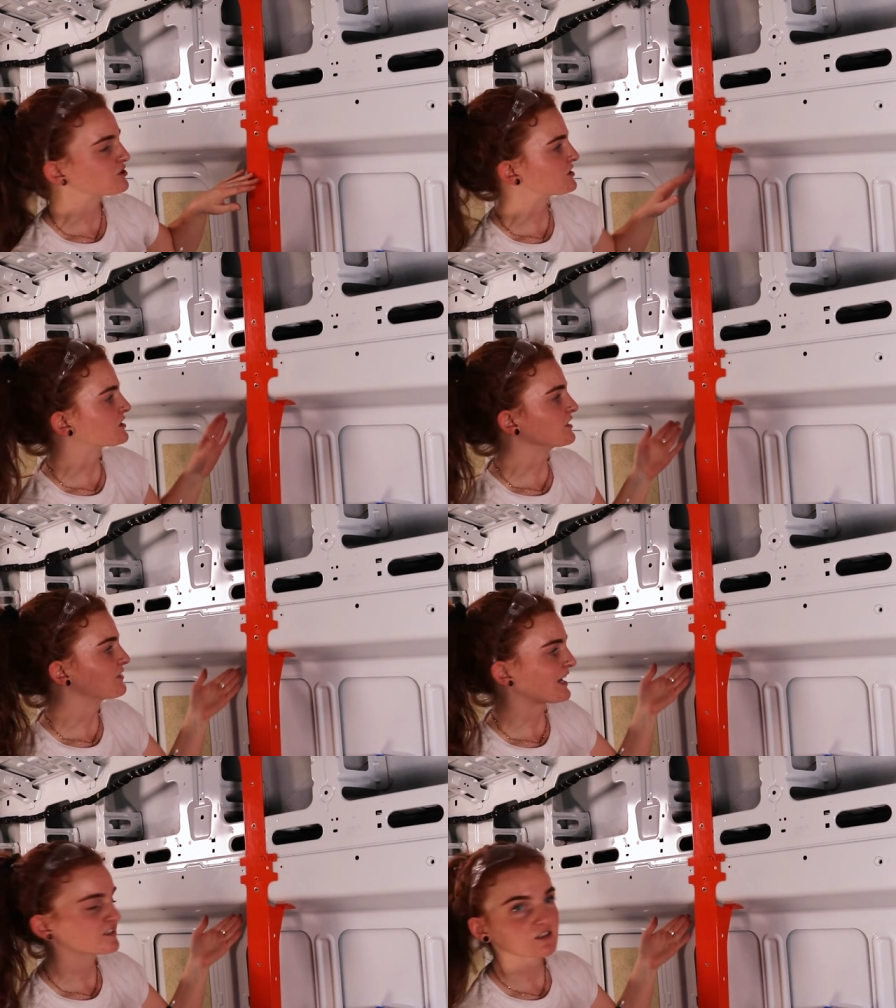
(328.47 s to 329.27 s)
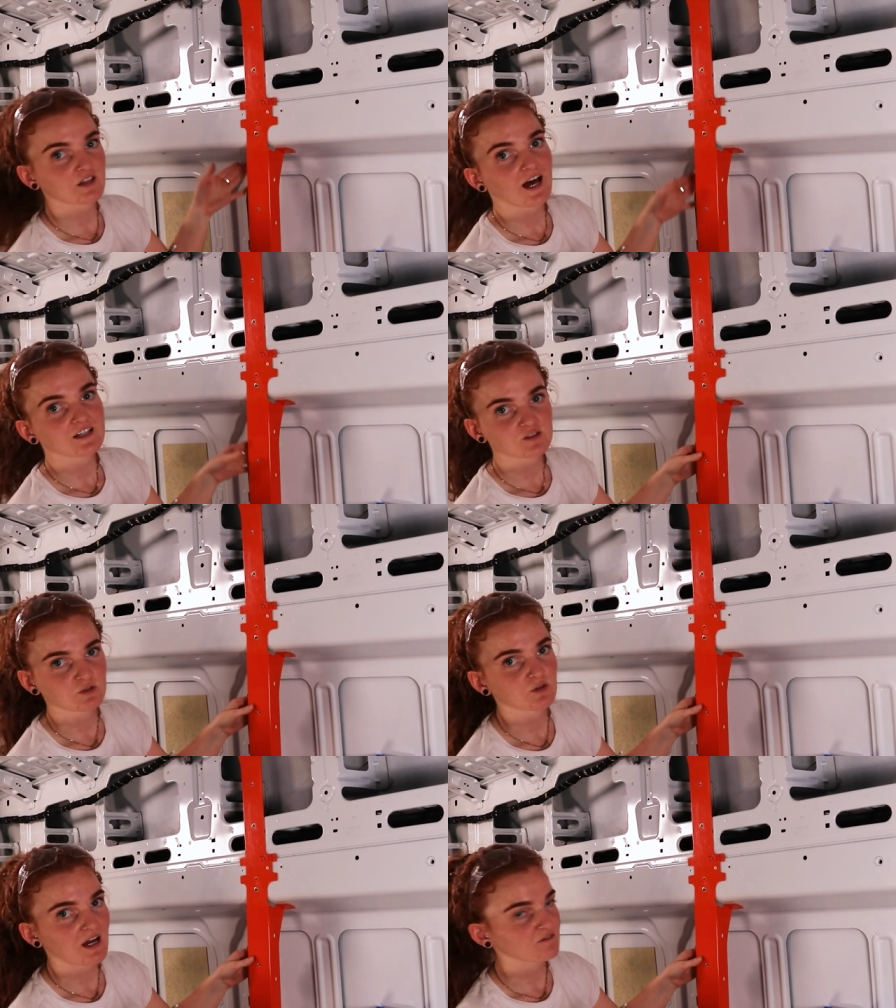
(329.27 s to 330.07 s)
Just leave that to last
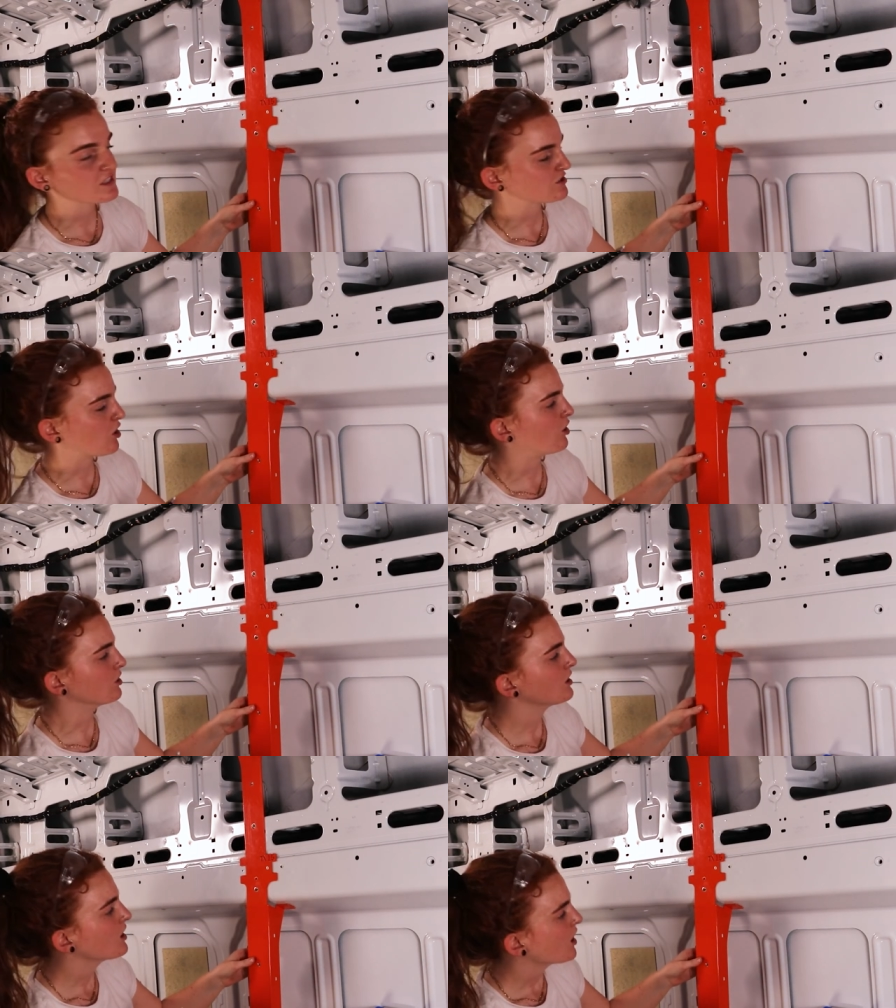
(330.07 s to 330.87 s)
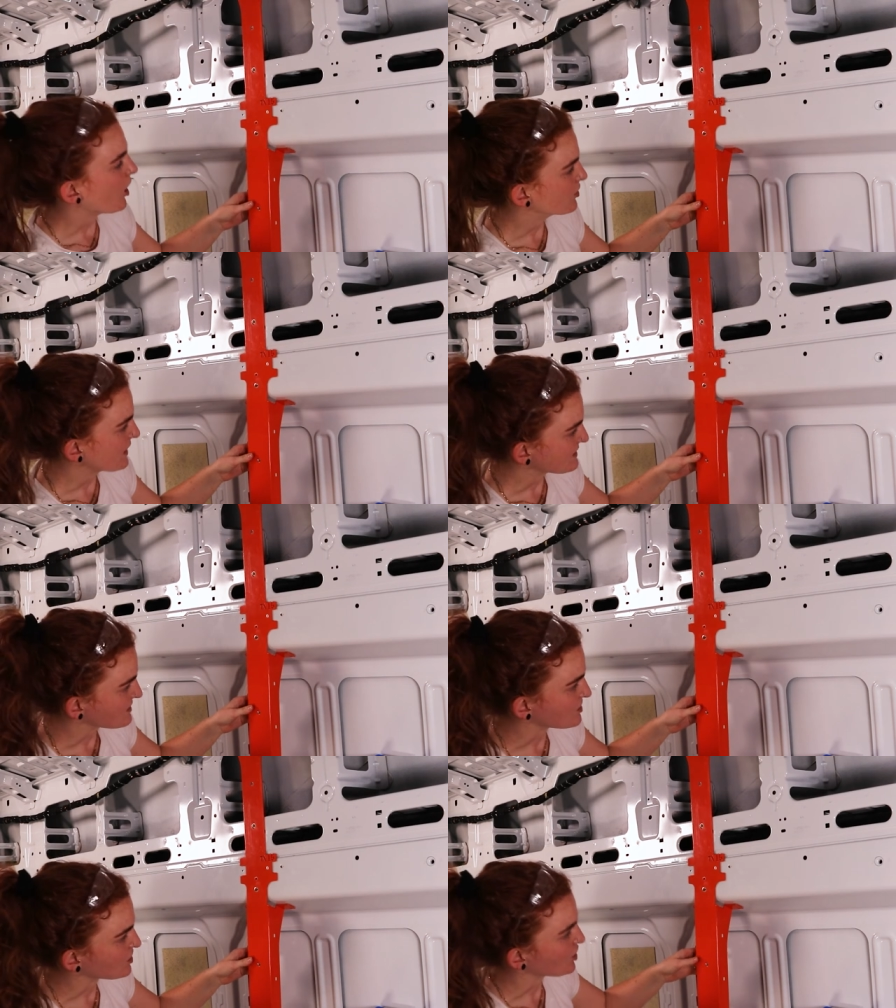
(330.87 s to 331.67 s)
when you have this all, all nice
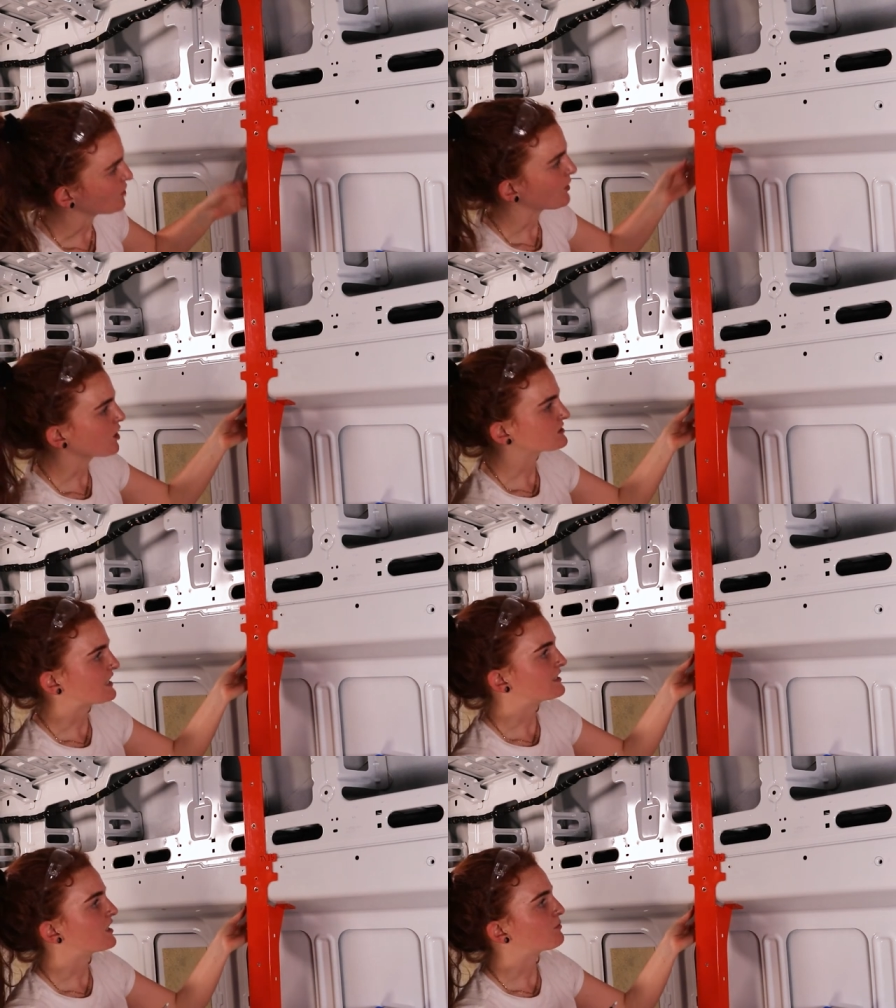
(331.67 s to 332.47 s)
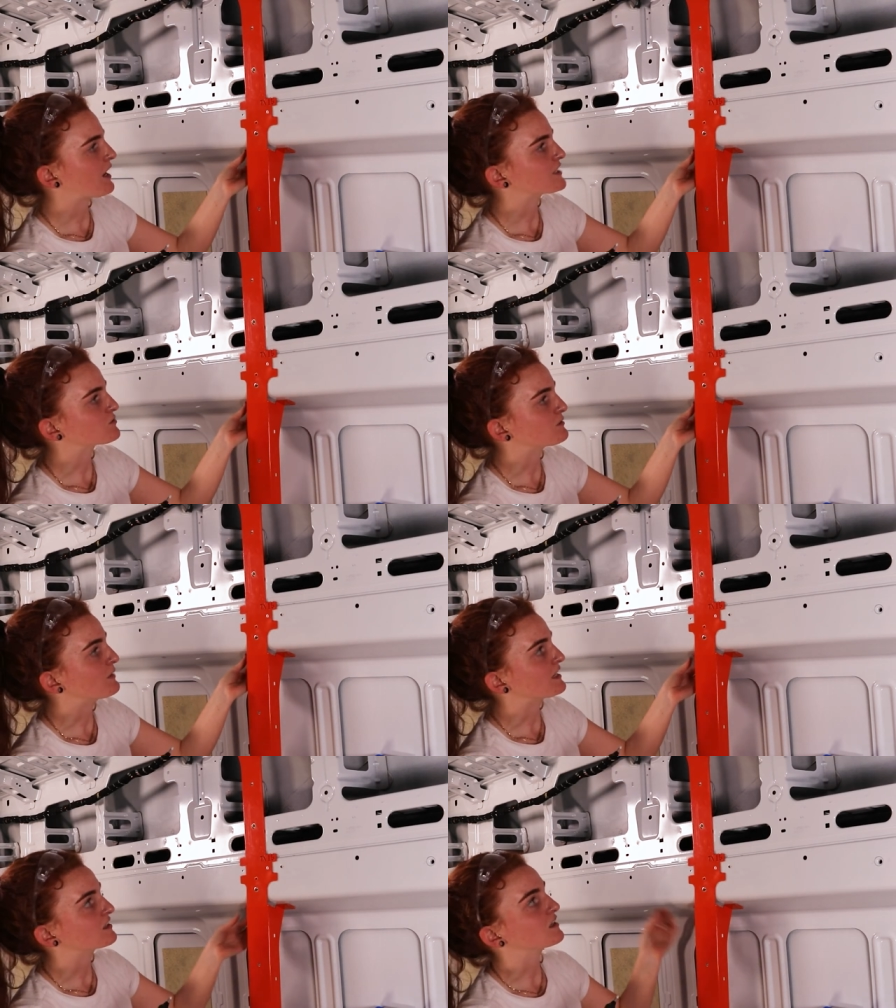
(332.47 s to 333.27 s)
and secure. But ours ended up, as we
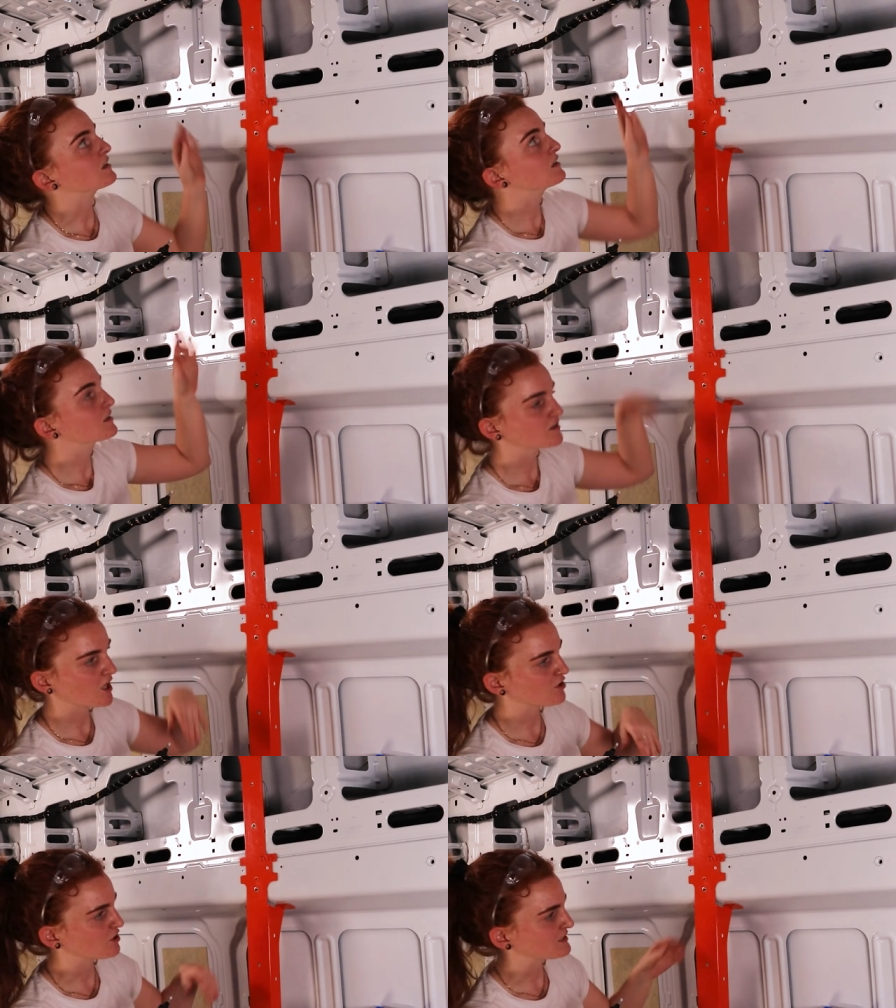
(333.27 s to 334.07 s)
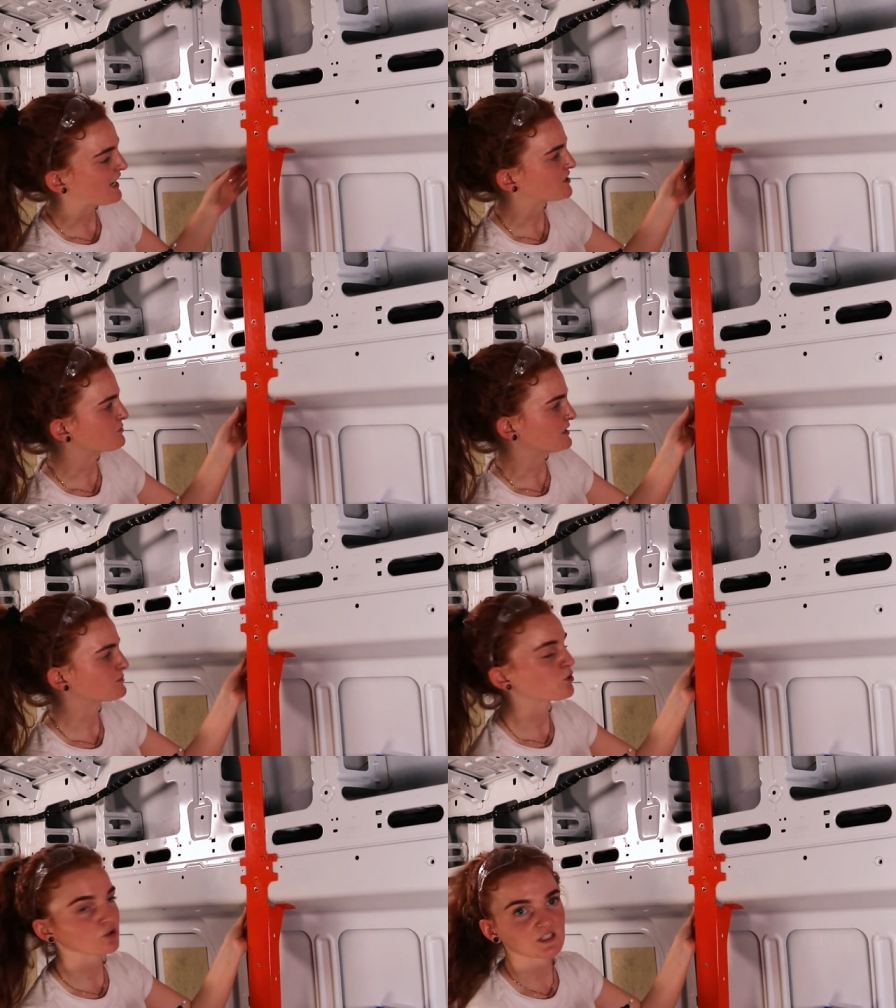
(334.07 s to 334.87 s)
made the, the other
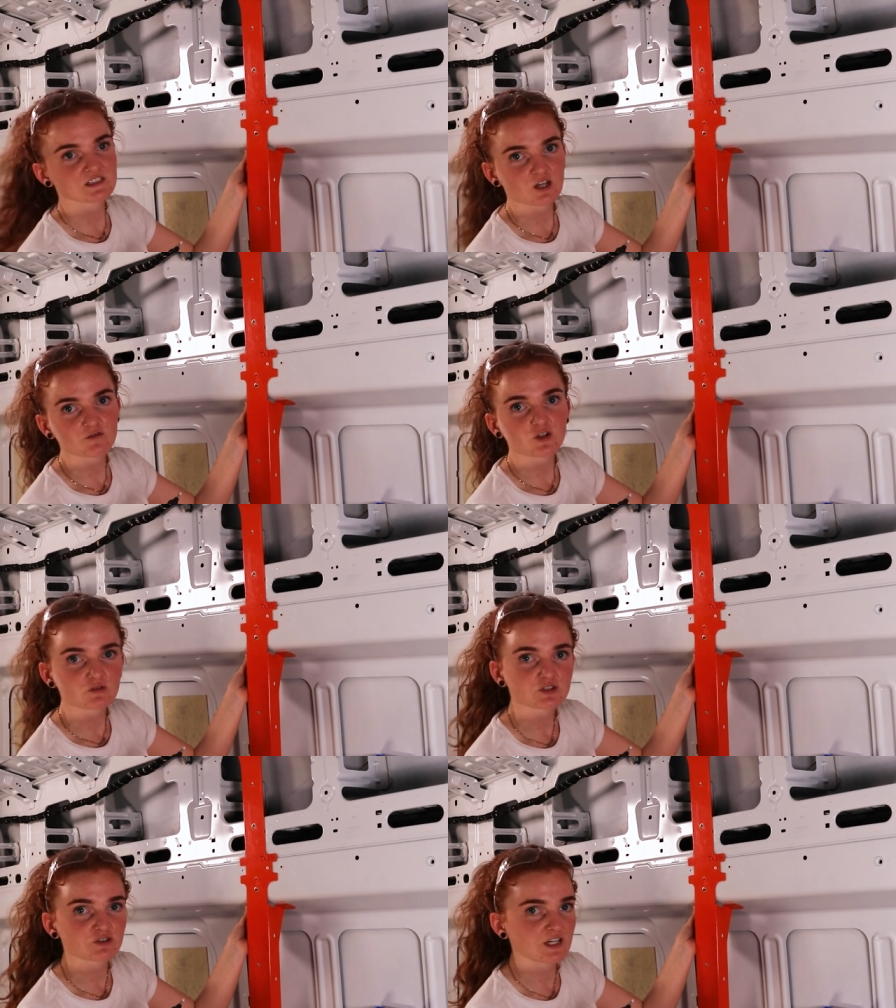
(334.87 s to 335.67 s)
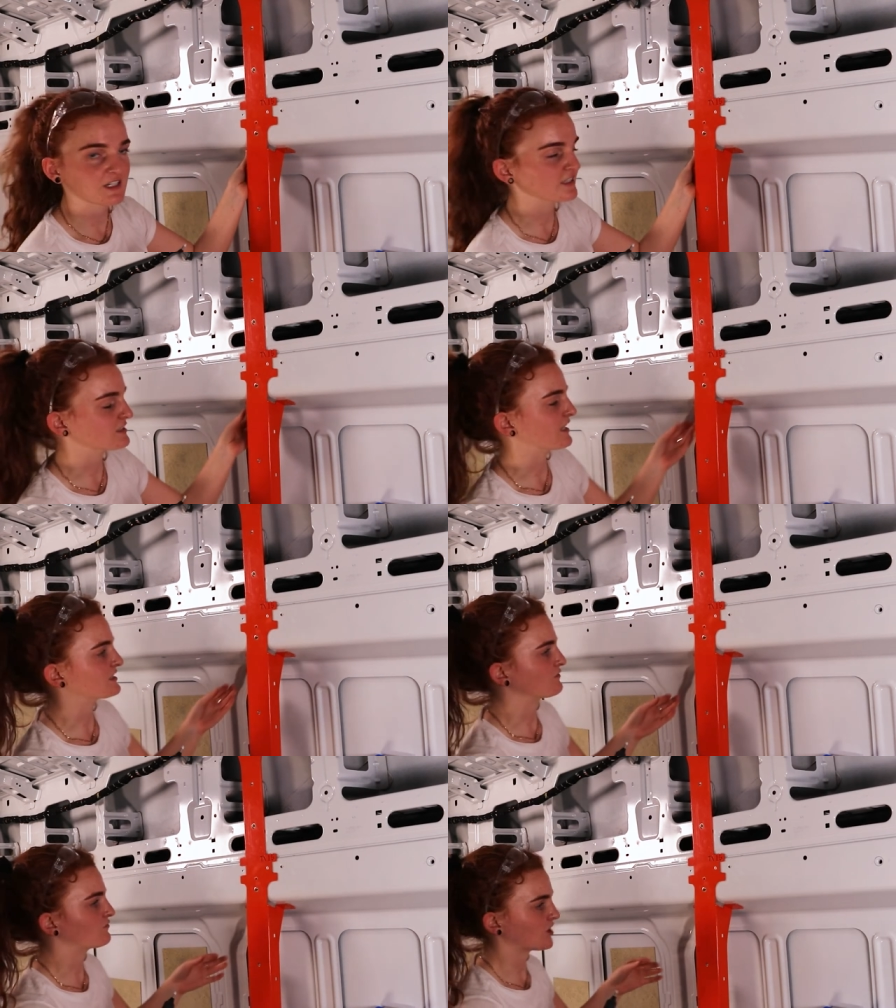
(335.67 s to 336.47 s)
attachments, pulled itself closer in and is
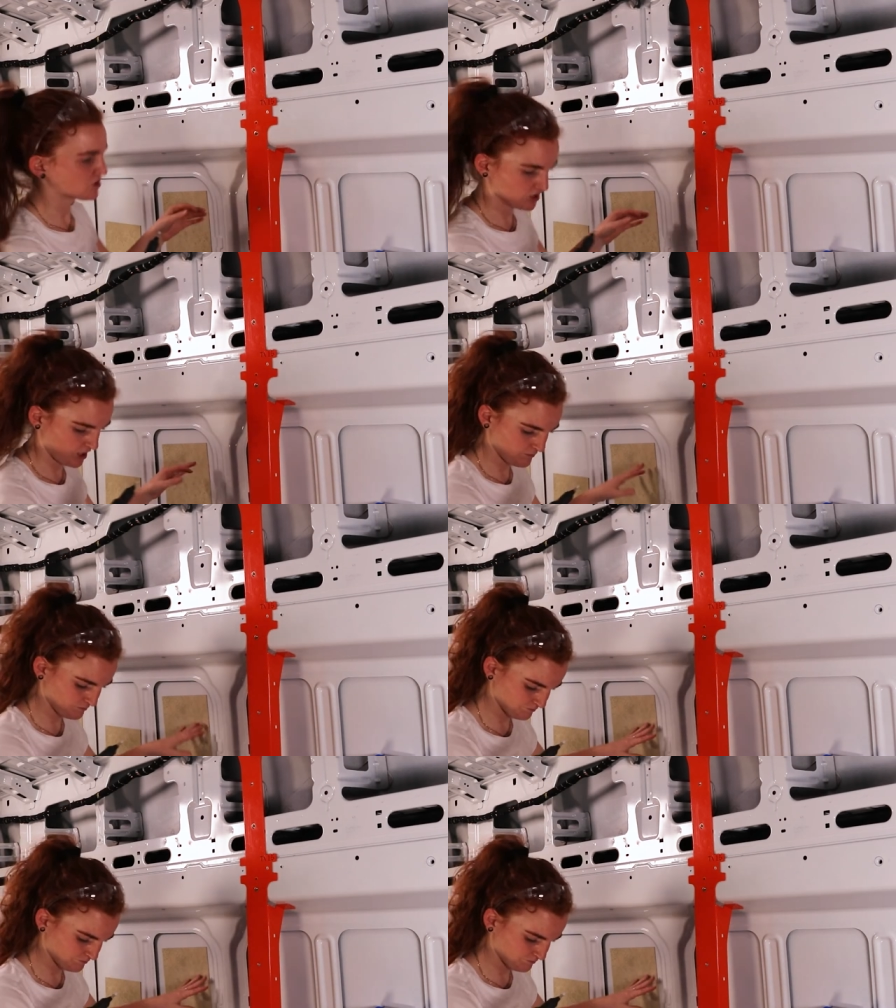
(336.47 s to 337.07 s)
nice and flush now.